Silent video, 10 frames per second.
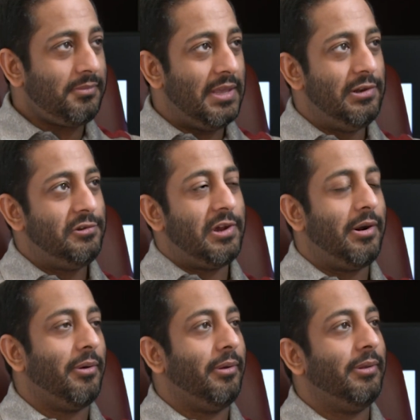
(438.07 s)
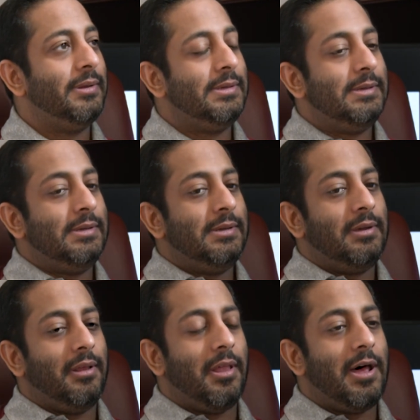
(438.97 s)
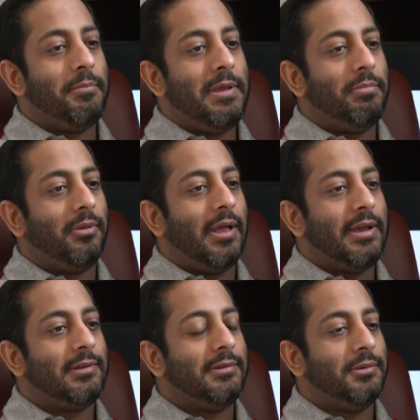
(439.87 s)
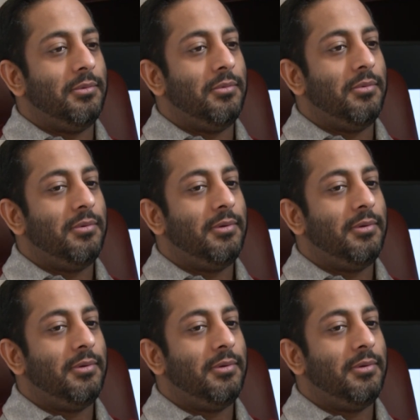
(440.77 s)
in general, a lot of people like to